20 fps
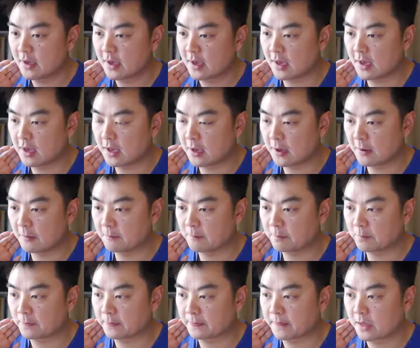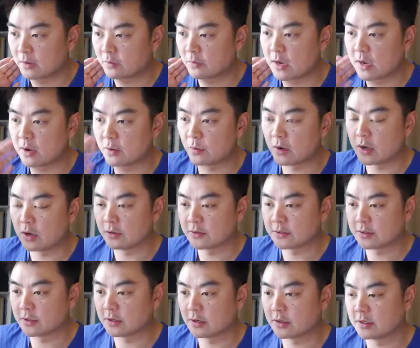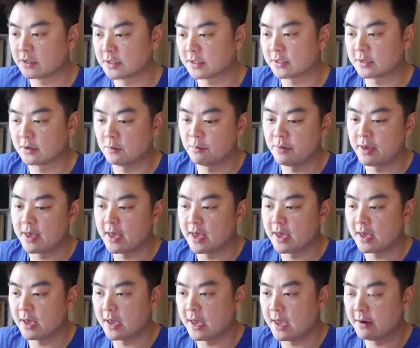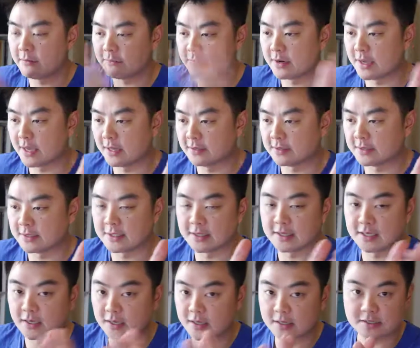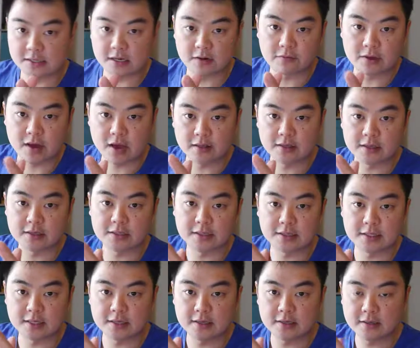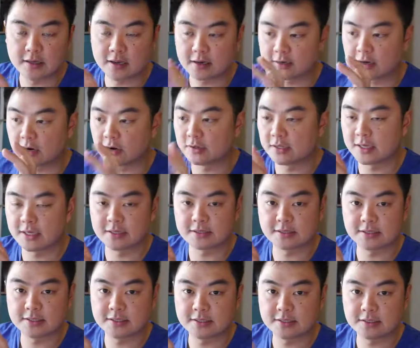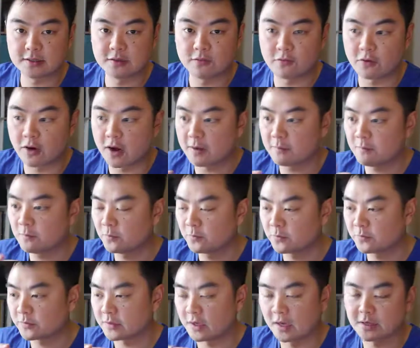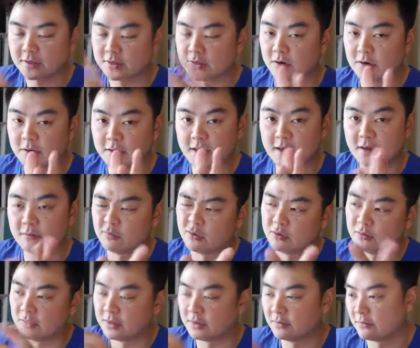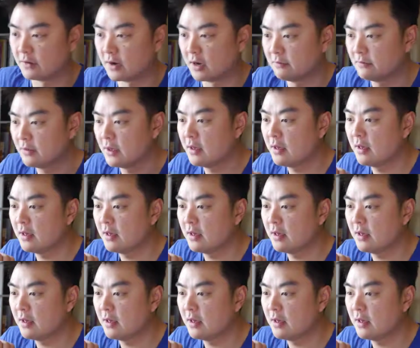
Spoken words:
where we're also going to just compare every entity against every other entity that currently exists in the frame. In the frame.